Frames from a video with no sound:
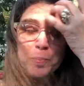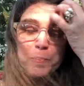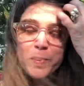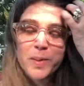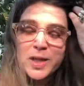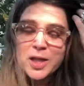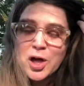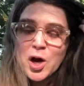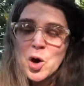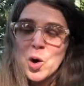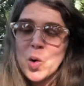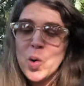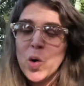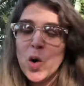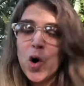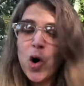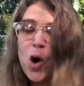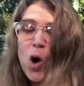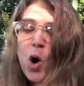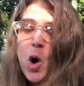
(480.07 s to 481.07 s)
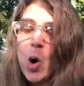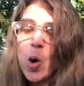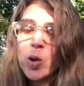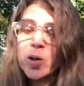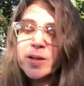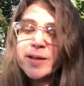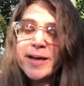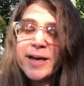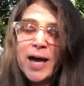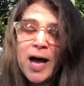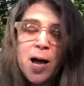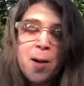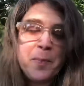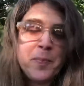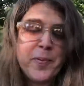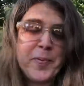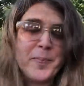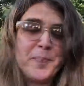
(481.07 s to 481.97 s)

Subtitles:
below, holding up.